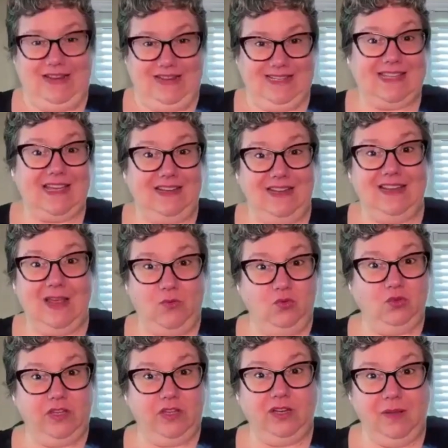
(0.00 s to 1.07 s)
But I
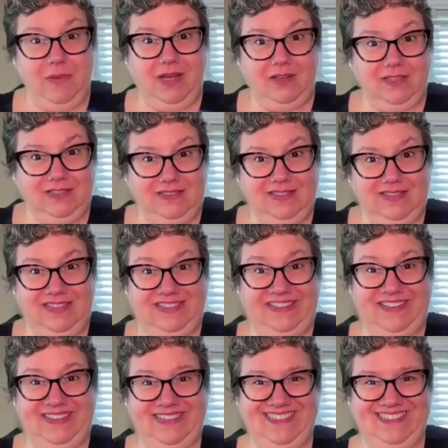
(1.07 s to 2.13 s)
decided I would talk about it.